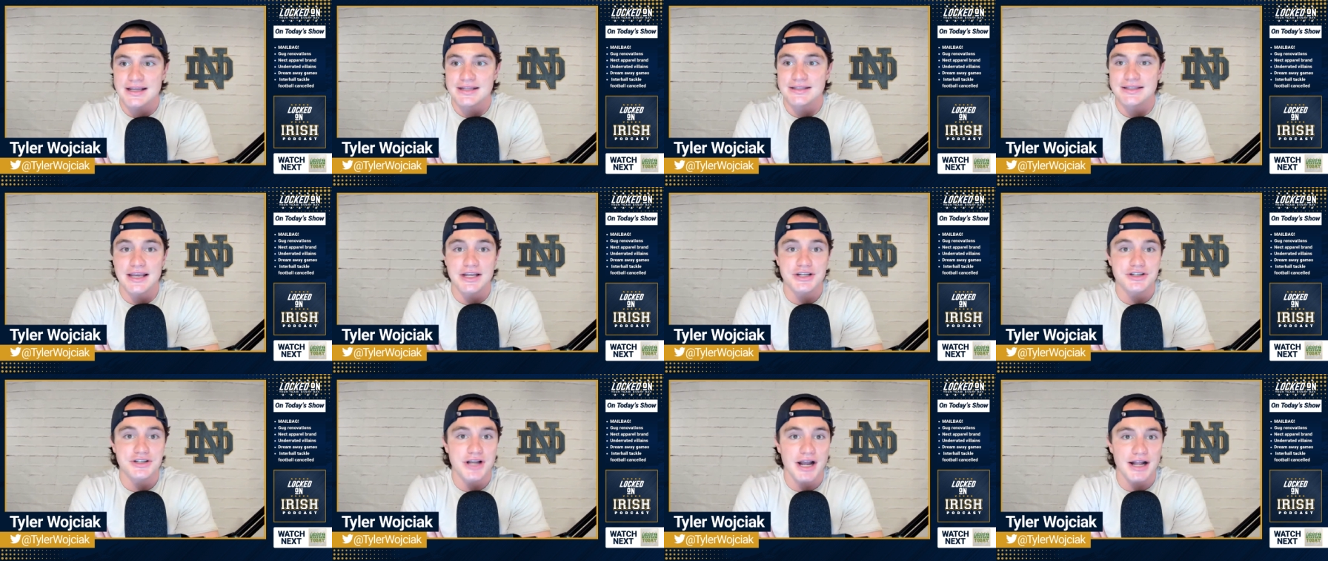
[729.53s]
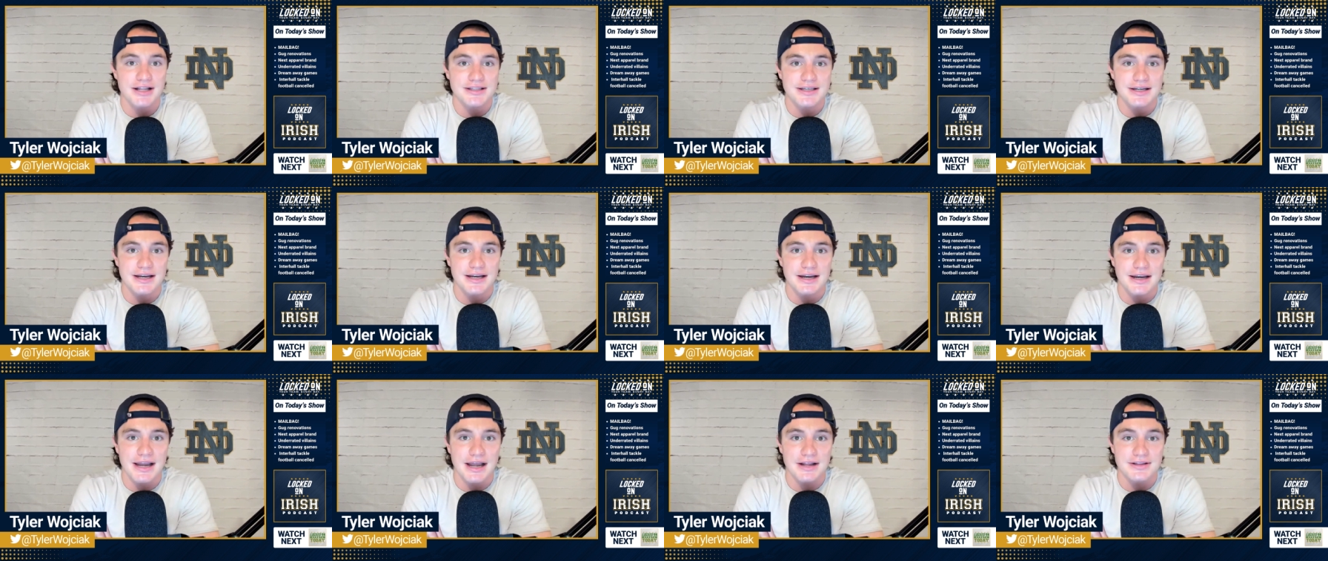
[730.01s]
Tay
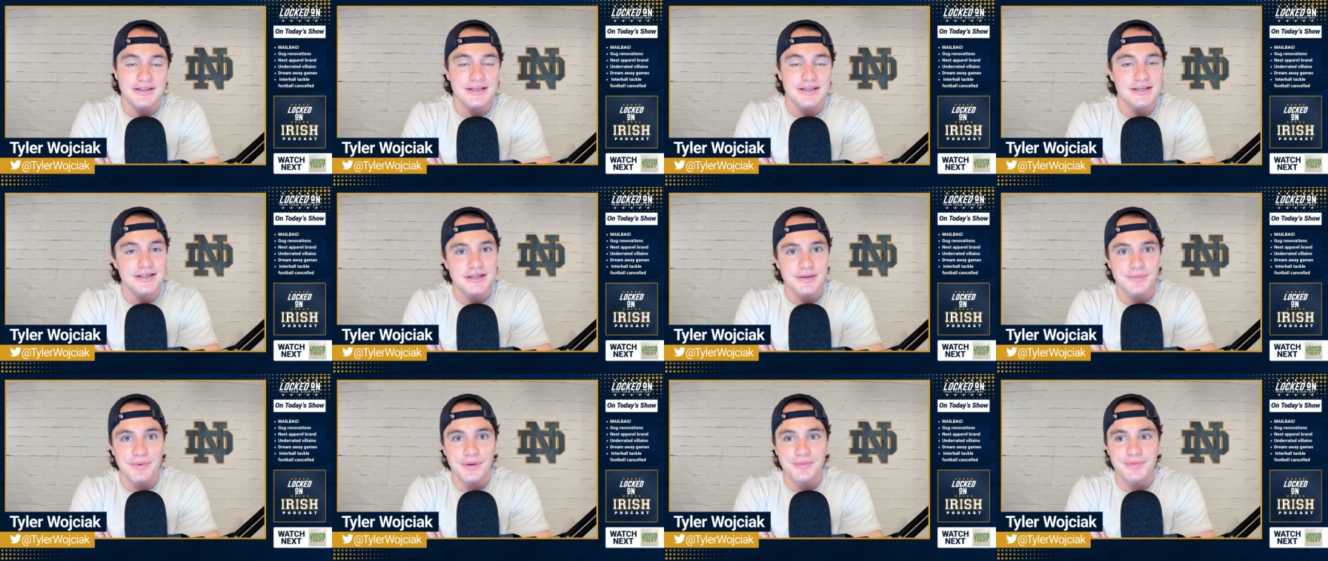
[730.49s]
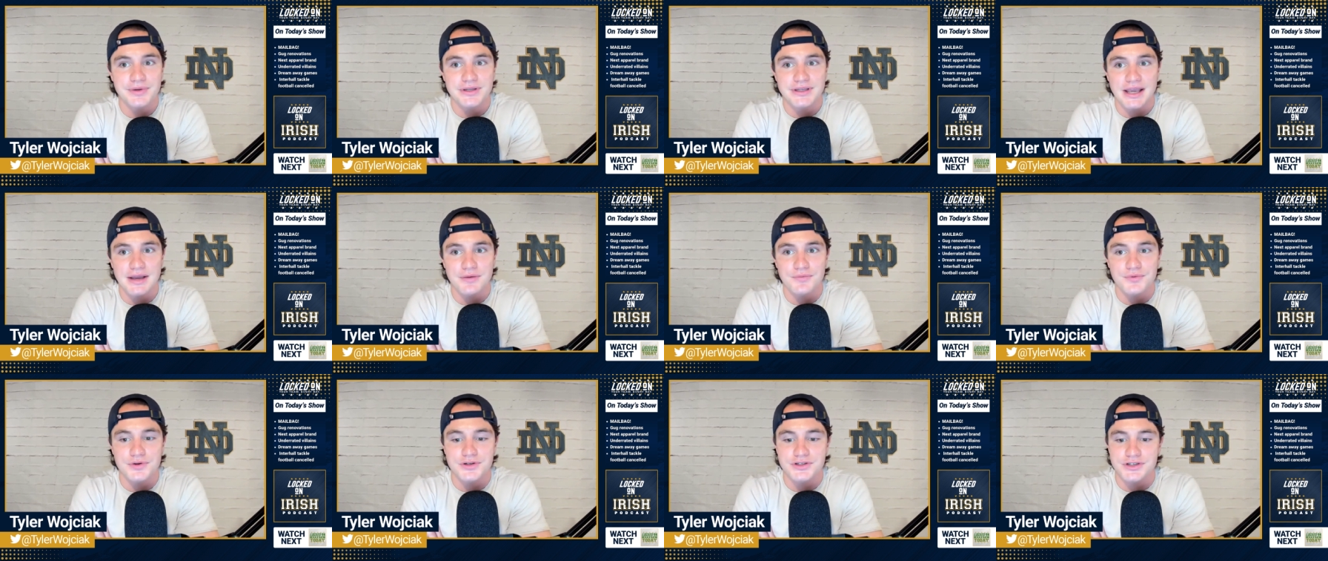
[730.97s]
Johnson announced his commitment
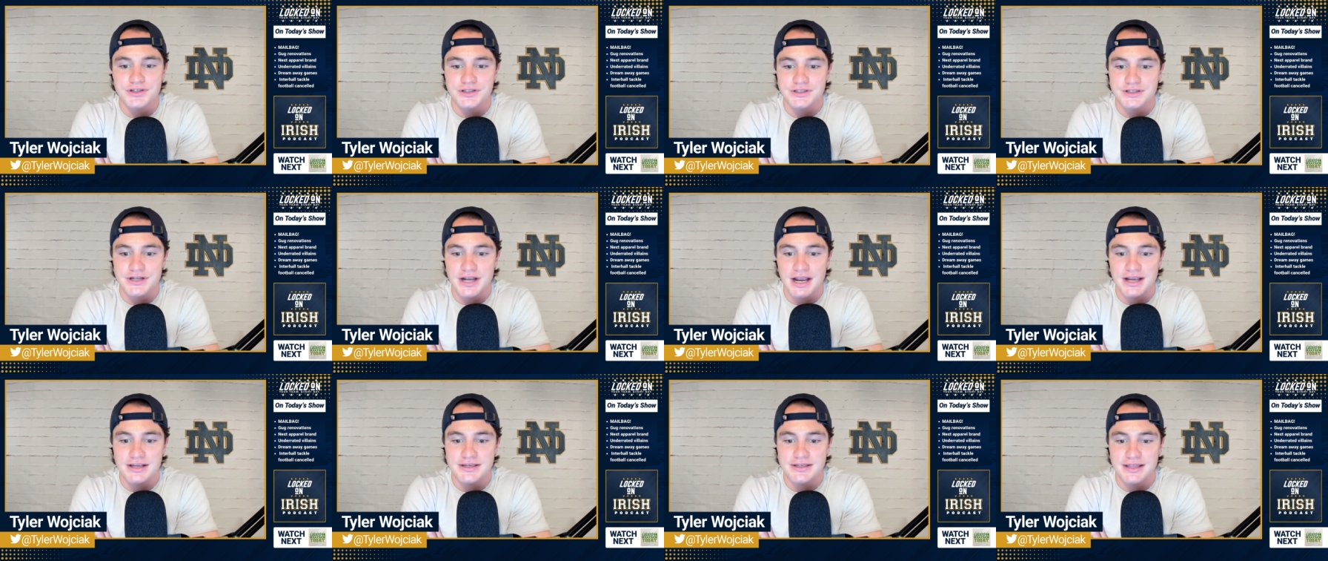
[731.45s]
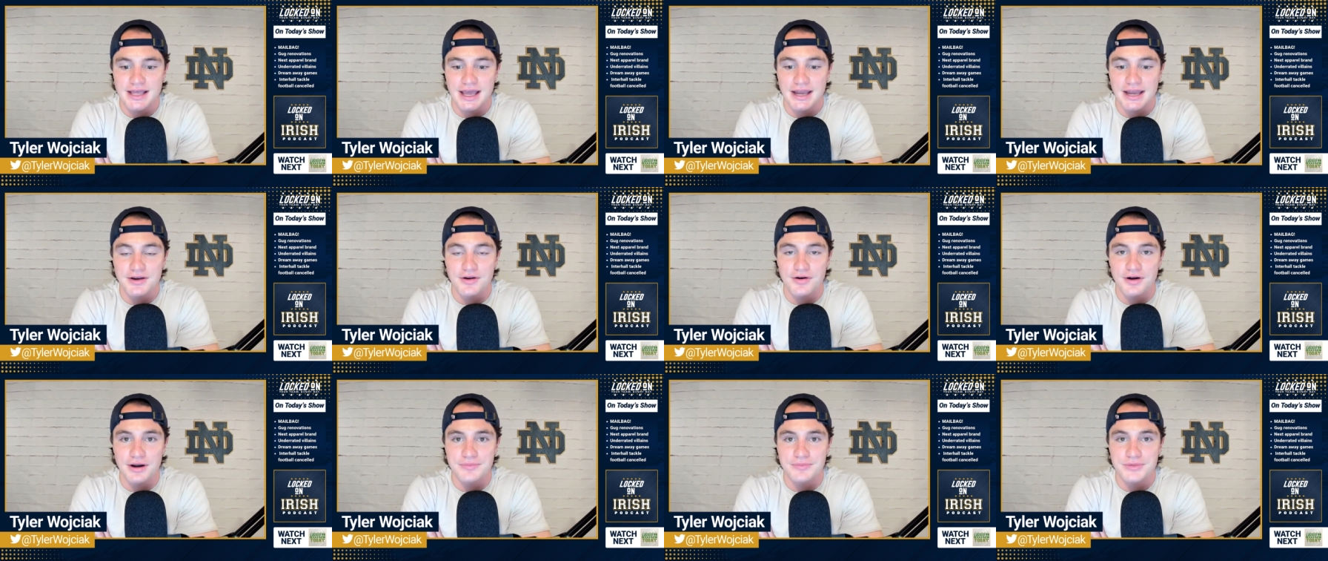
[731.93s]
date, which suggests that
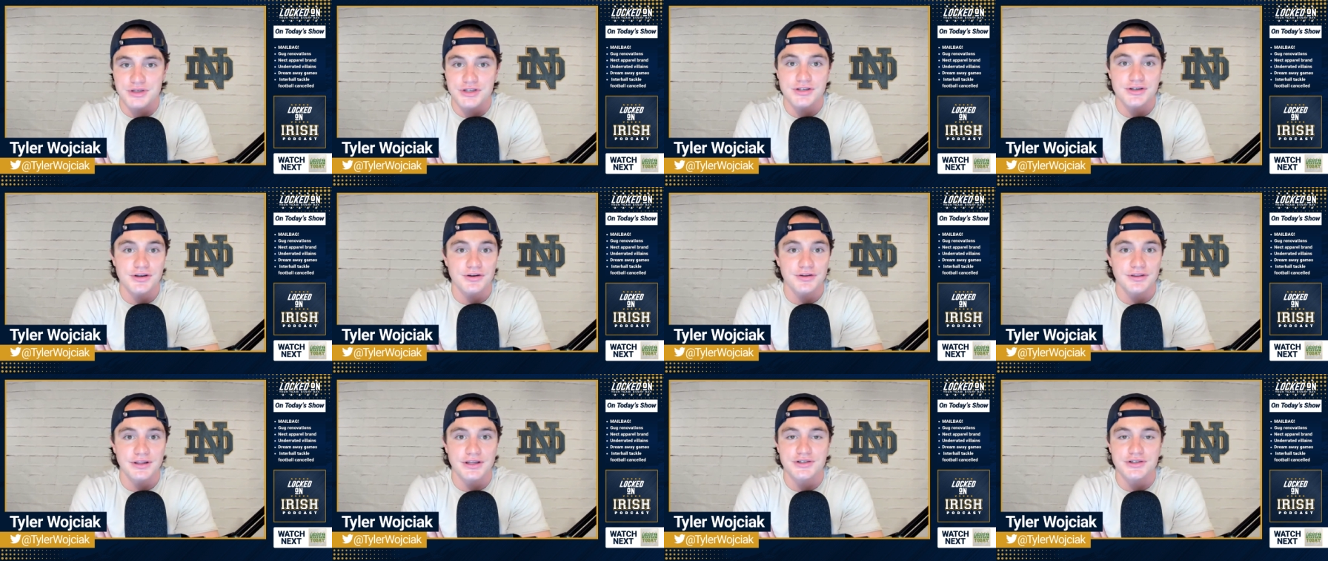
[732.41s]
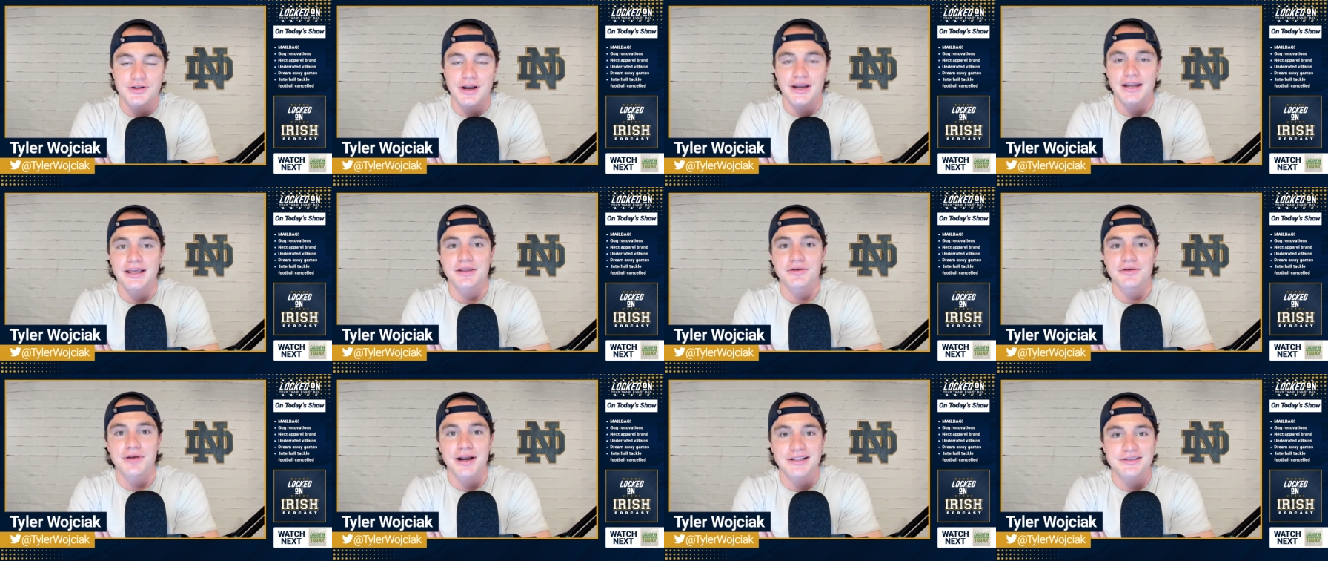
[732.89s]
Notre Dame is certainly trending
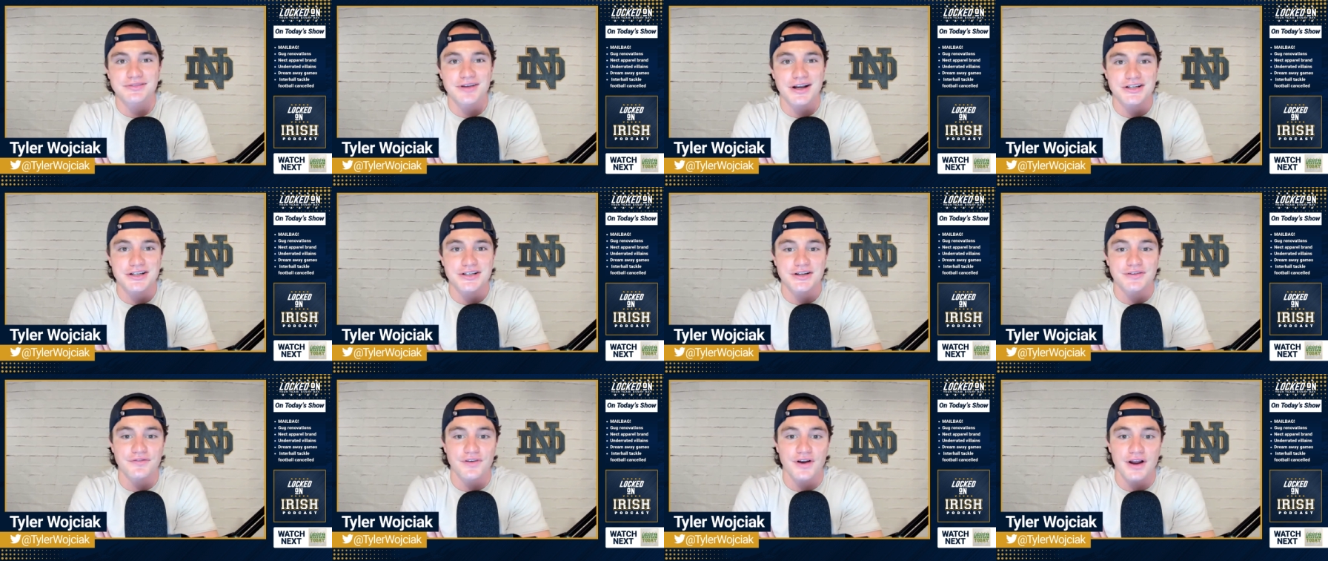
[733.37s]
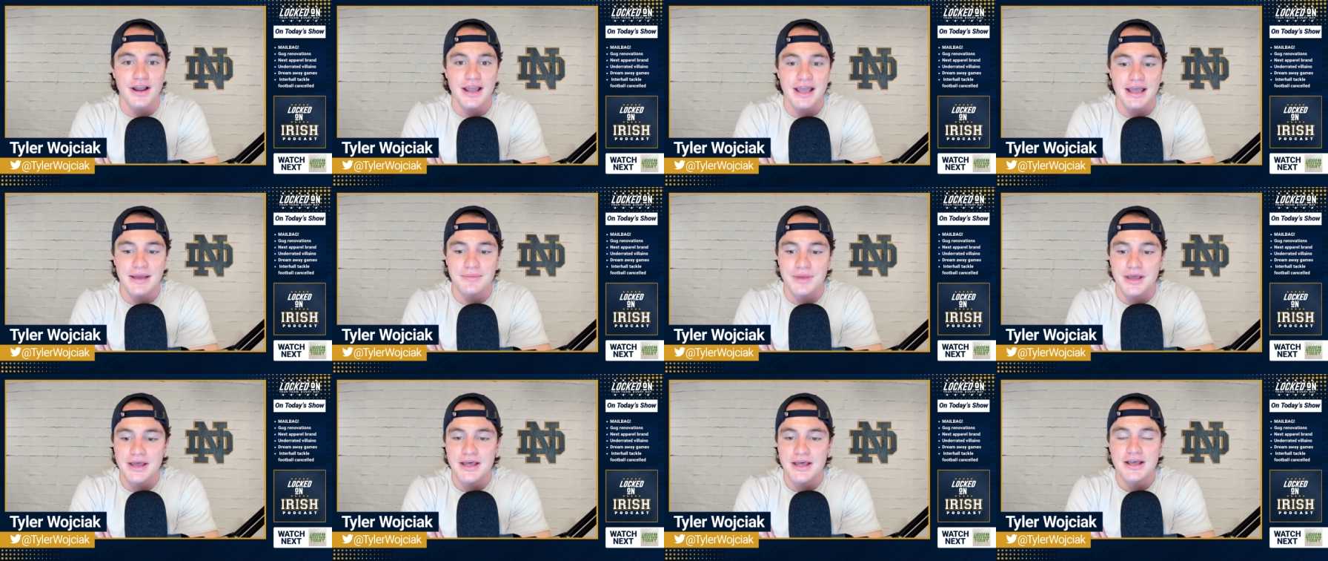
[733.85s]
in the right direction for
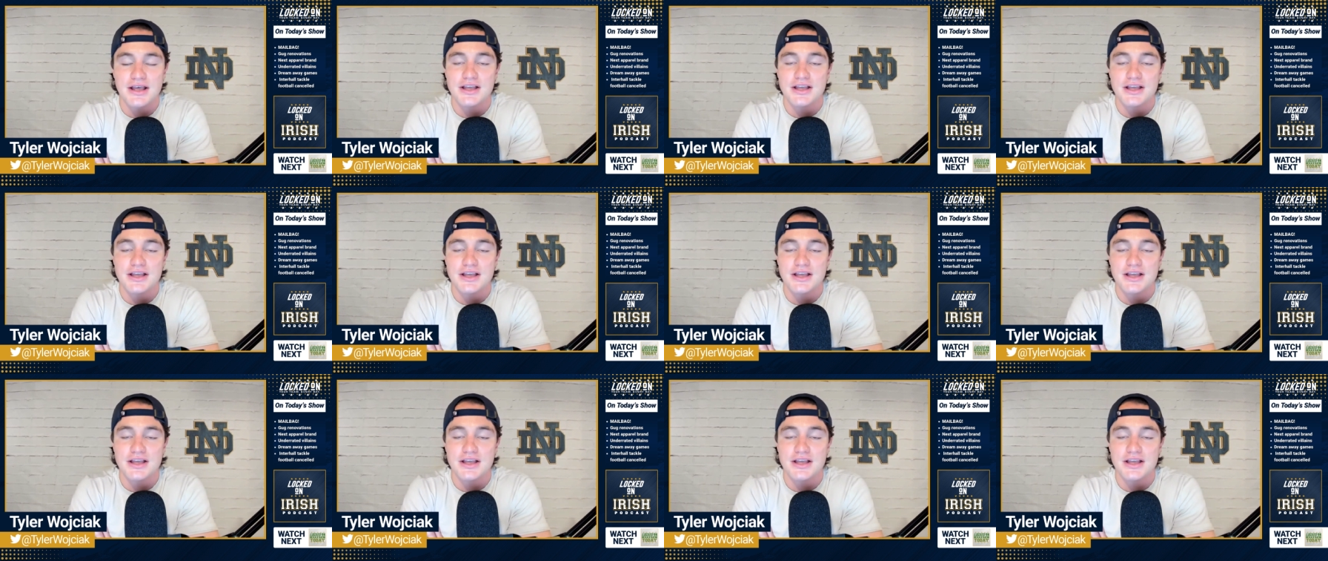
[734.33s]
him.